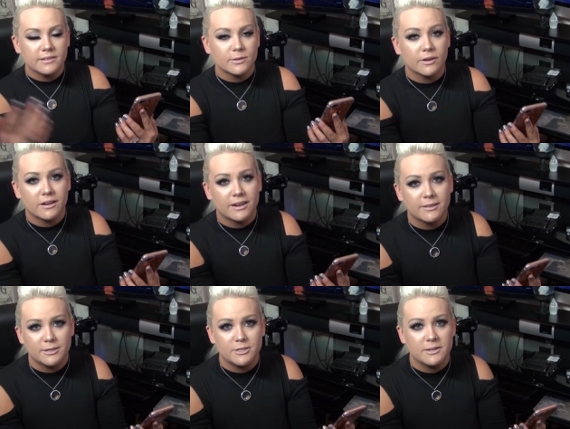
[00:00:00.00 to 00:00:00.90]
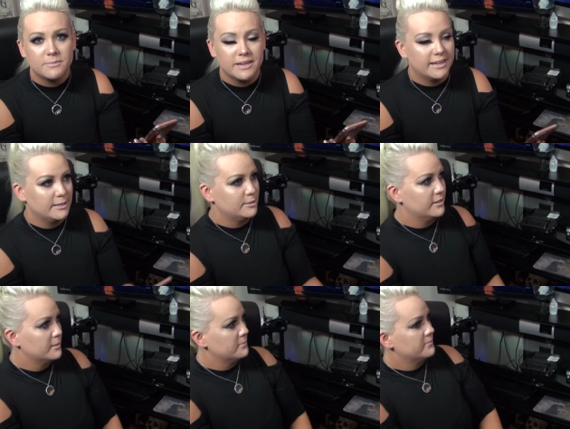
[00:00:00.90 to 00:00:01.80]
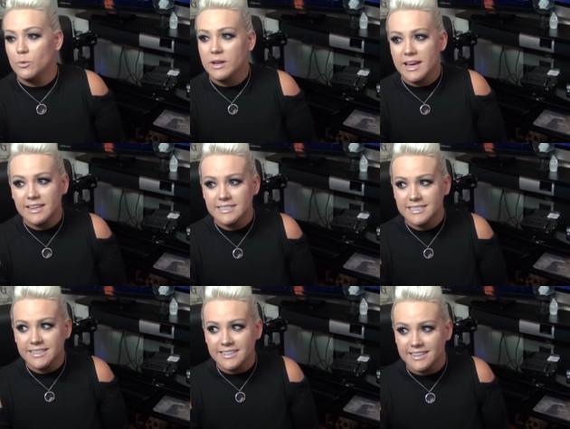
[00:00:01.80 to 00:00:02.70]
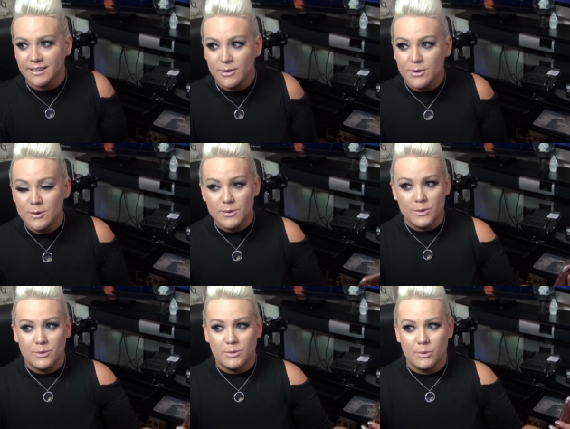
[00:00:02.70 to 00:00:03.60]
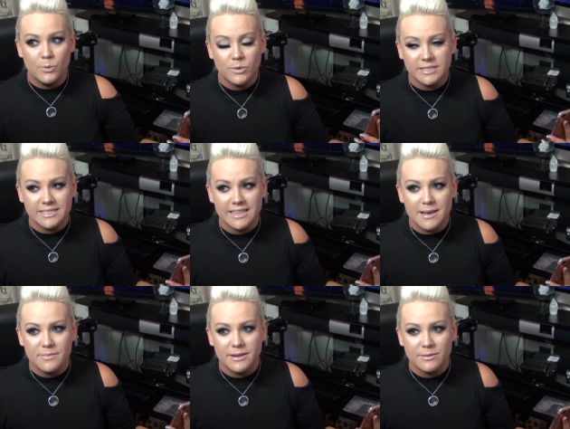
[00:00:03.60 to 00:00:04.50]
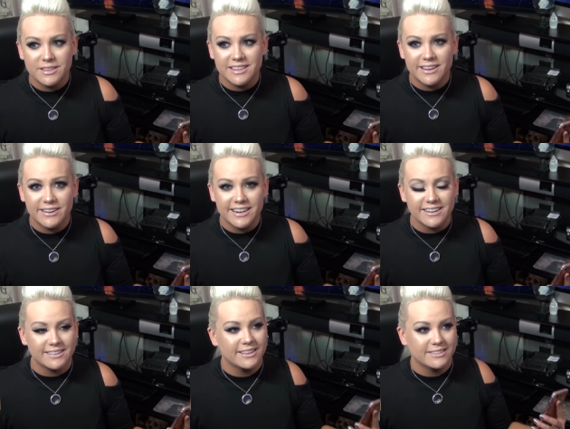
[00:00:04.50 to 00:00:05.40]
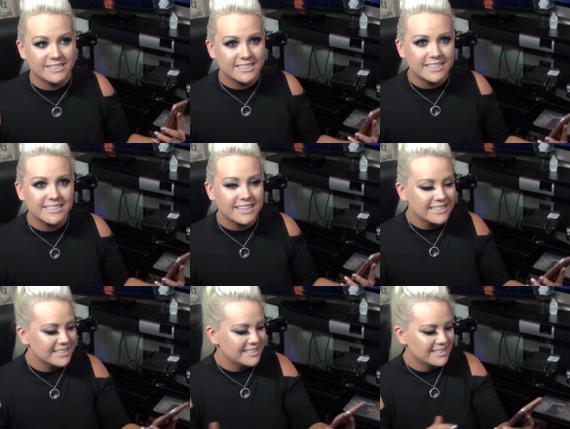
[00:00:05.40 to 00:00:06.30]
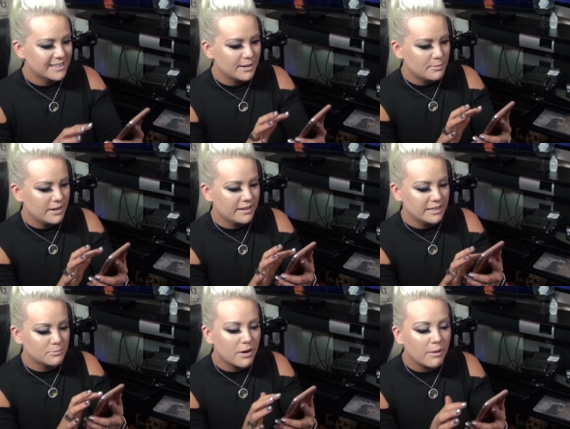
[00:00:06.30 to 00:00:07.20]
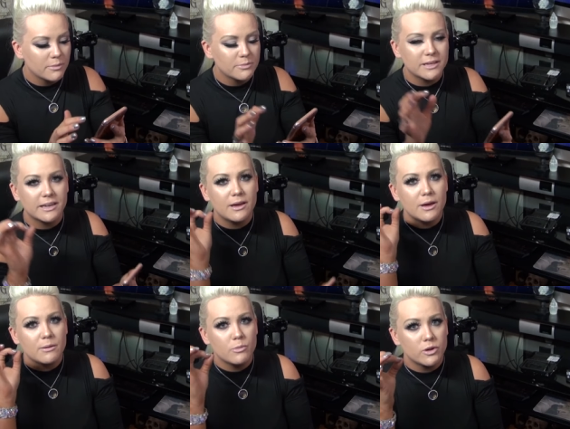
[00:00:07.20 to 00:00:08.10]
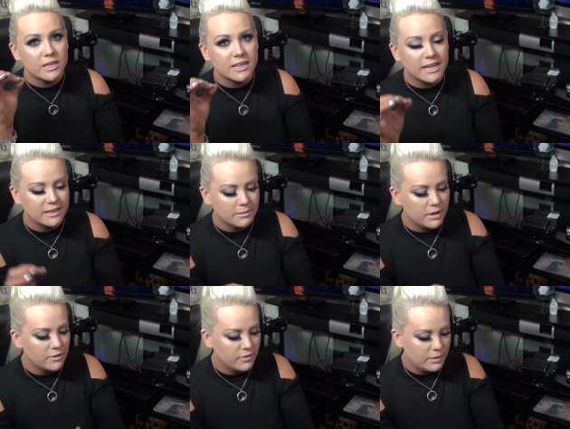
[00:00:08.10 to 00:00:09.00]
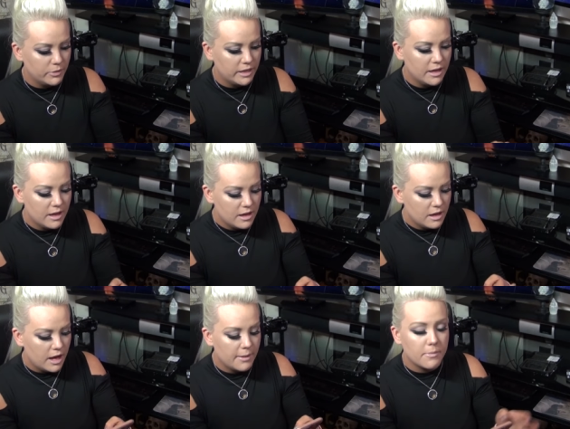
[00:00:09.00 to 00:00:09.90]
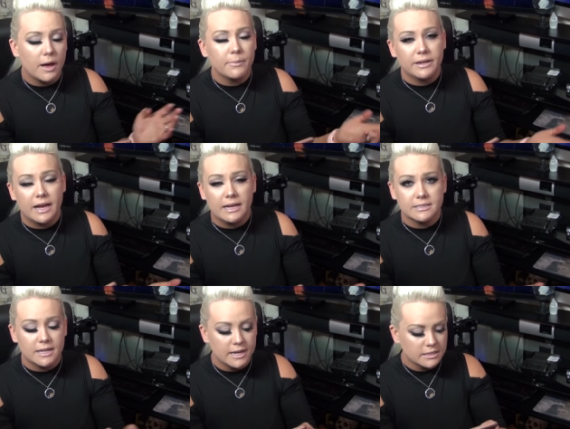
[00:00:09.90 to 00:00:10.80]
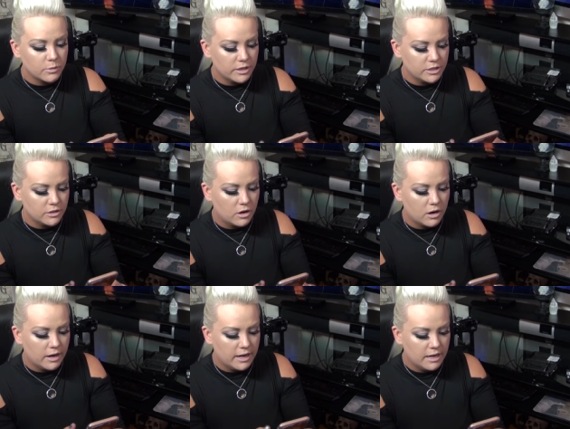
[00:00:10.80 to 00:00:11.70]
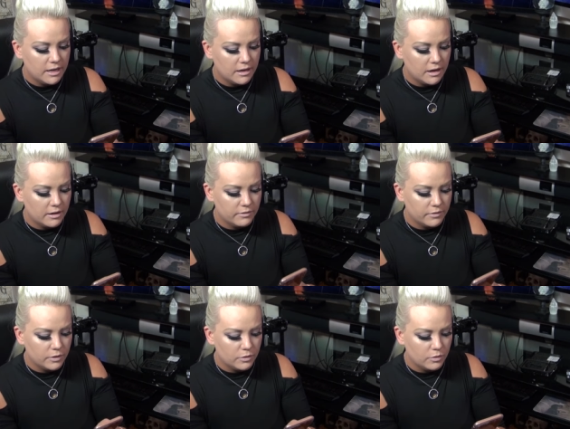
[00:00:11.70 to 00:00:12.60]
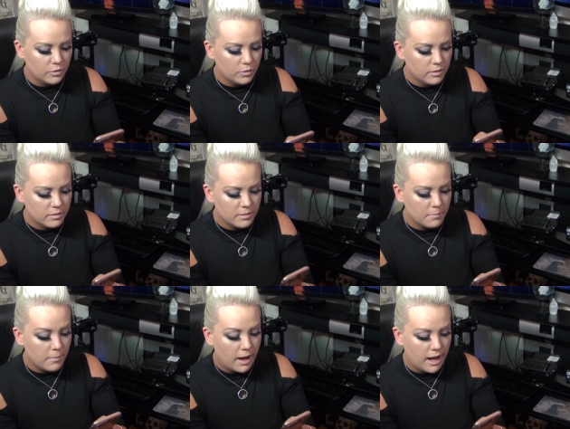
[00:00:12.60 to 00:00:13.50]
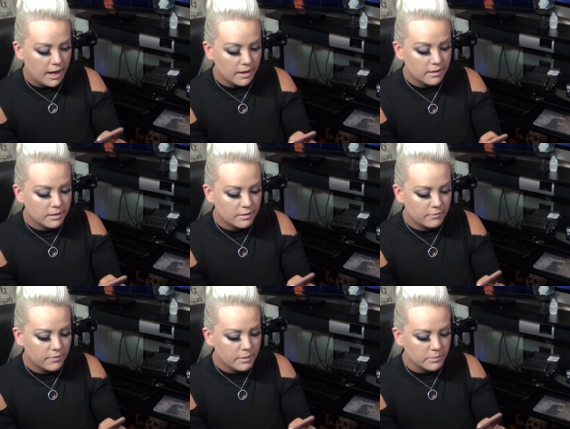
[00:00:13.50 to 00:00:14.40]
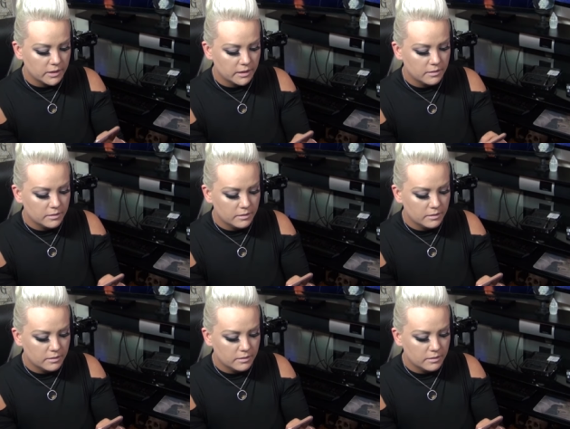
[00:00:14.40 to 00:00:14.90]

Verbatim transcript: So I got a legitimate answer. Who the hell is here? Who wants to let me know that they're here? There's six entities here apparently. It's probably more than likely my family. Um, I'm going to ask the next question. Are any of you my family?